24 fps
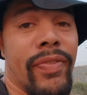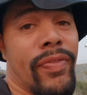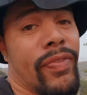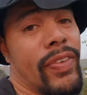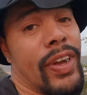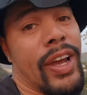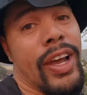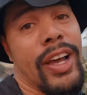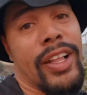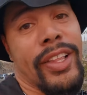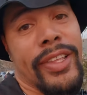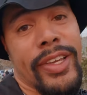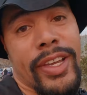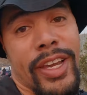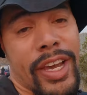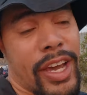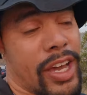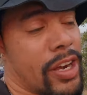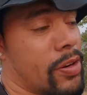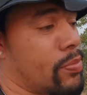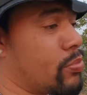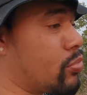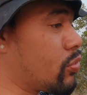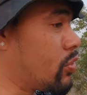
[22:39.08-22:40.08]
Finally
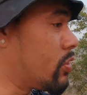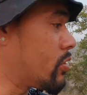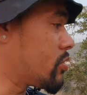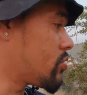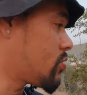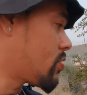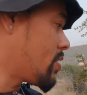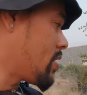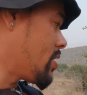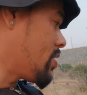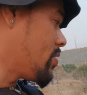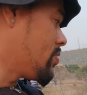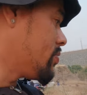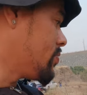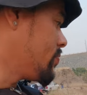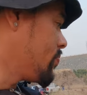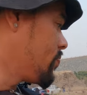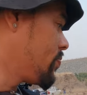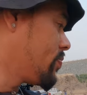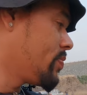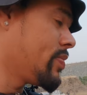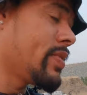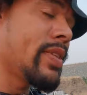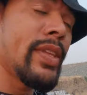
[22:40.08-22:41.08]
caught a brook trout.
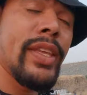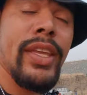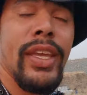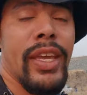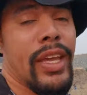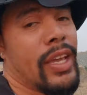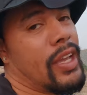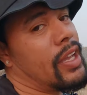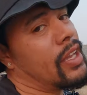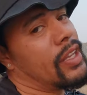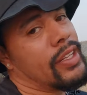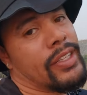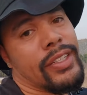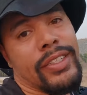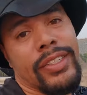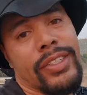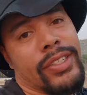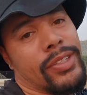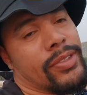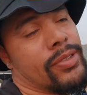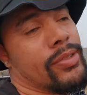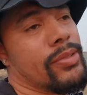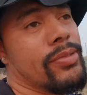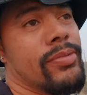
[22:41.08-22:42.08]

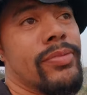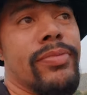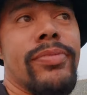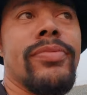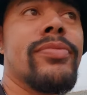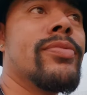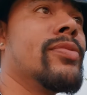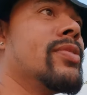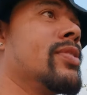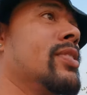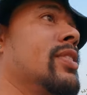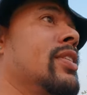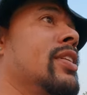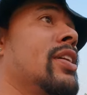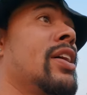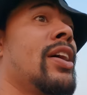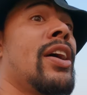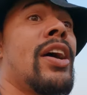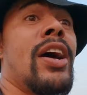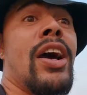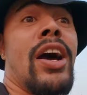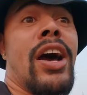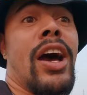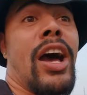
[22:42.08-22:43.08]
Dude,
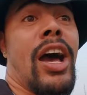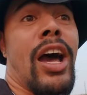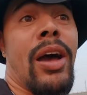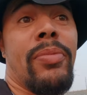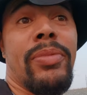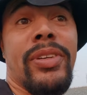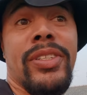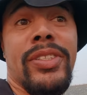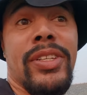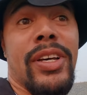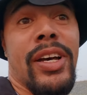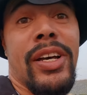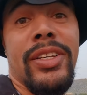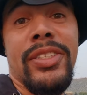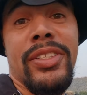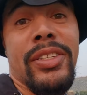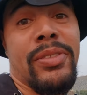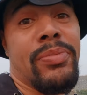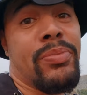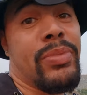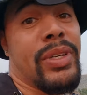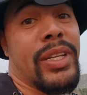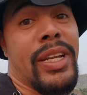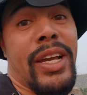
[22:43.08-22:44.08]
I'm
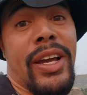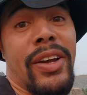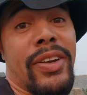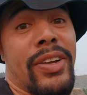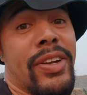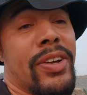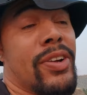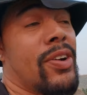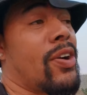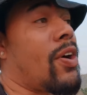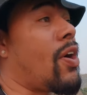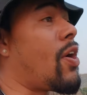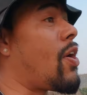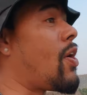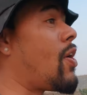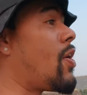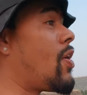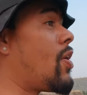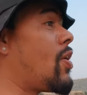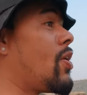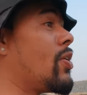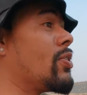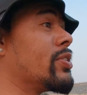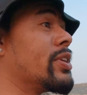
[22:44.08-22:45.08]
exhausted. Been out here
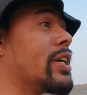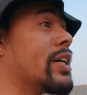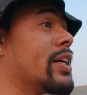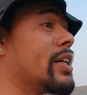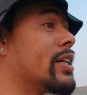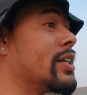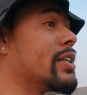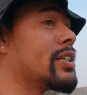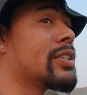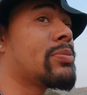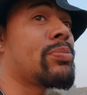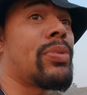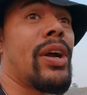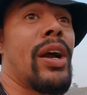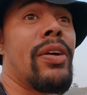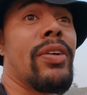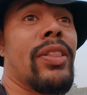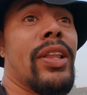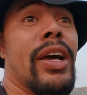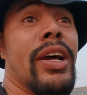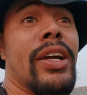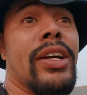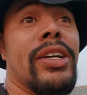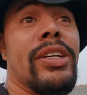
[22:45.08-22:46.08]
all day. It's probably
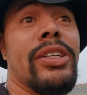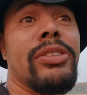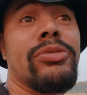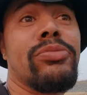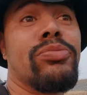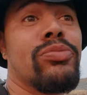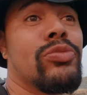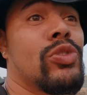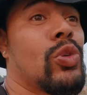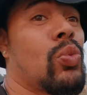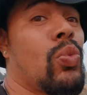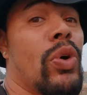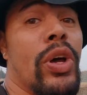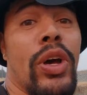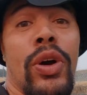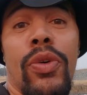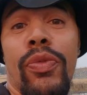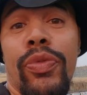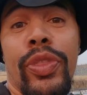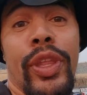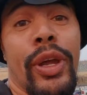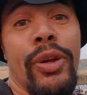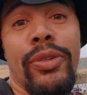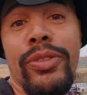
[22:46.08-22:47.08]
like a
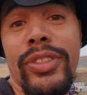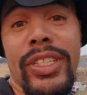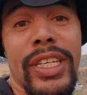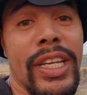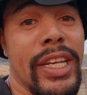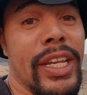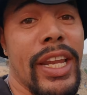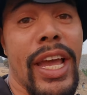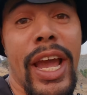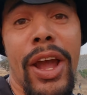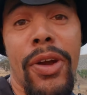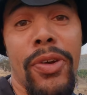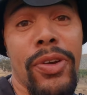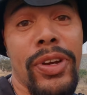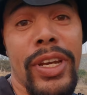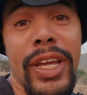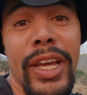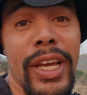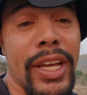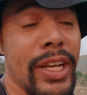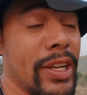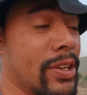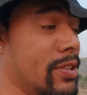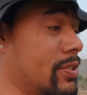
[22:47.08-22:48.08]
12, 13 hour
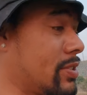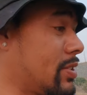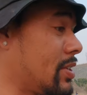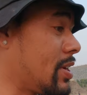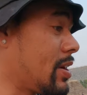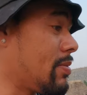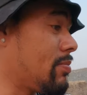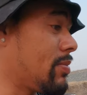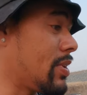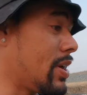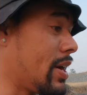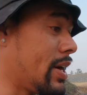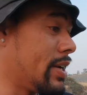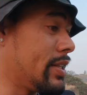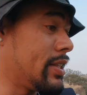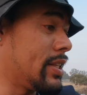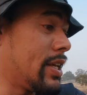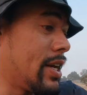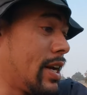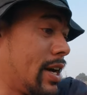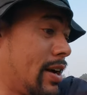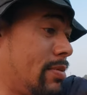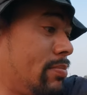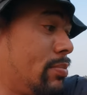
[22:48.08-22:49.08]
day or something like
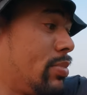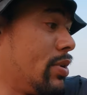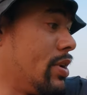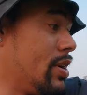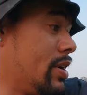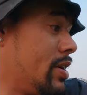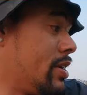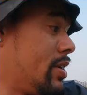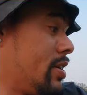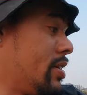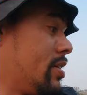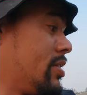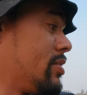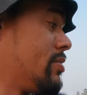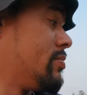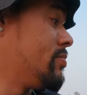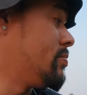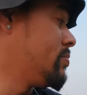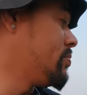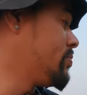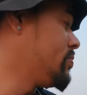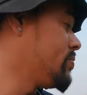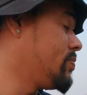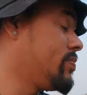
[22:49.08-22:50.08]
that. But
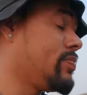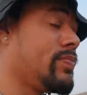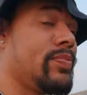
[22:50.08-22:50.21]
um,